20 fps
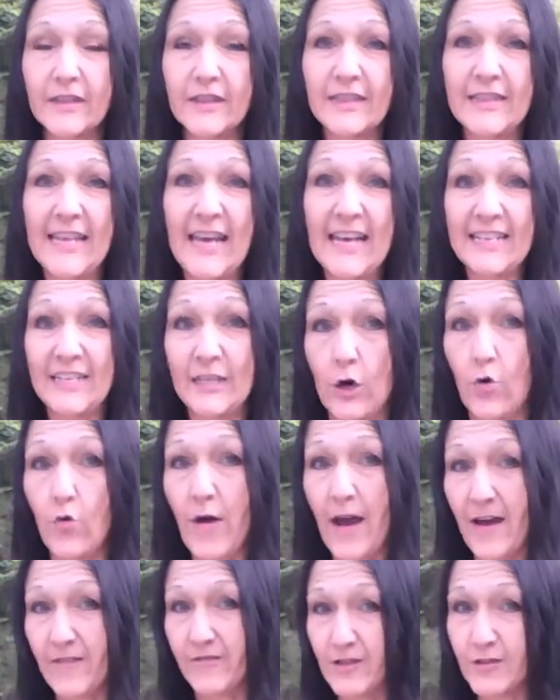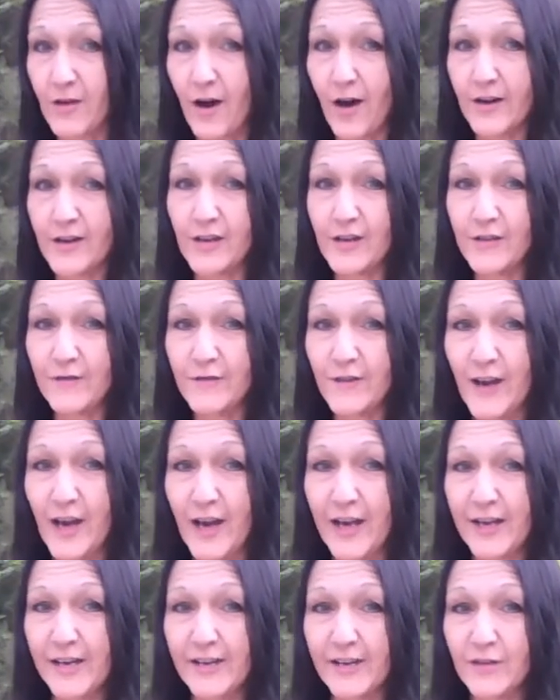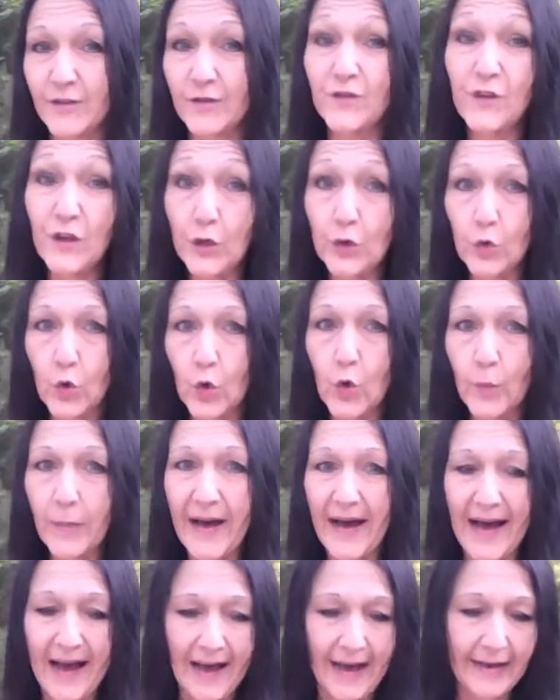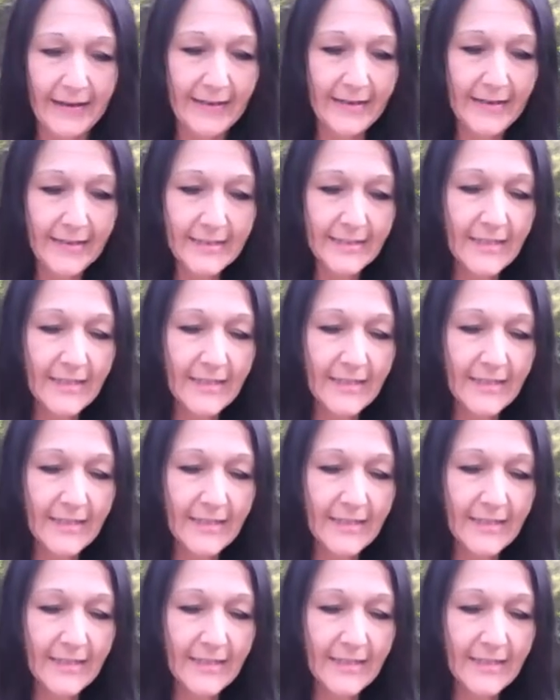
that don't have a lot of fuel behind it.